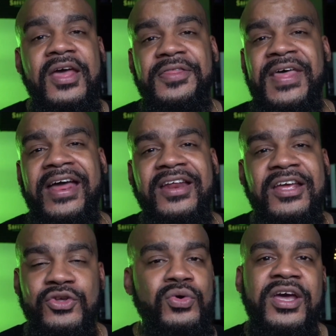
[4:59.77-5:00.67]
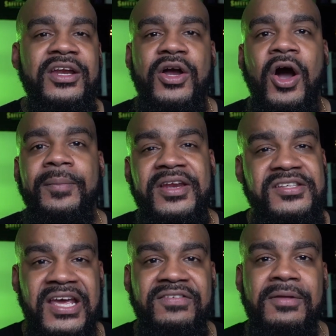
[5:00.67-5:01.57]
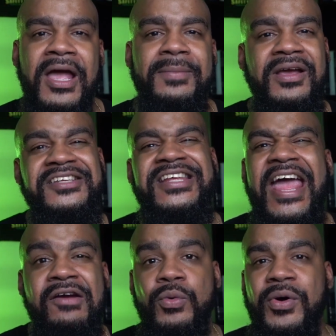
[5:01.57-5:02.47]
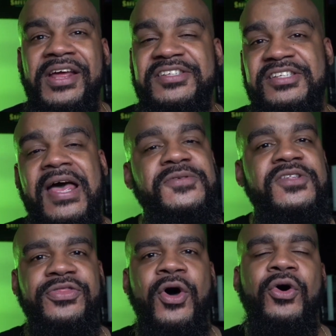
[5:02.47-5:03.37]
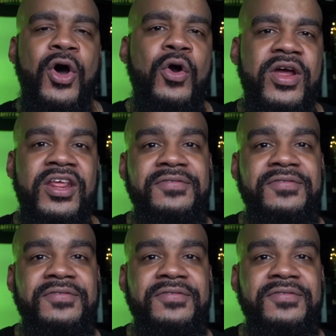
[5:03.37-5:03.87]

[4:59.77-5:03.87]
that you couldn't call me the safety man because everyone accepts the thought already of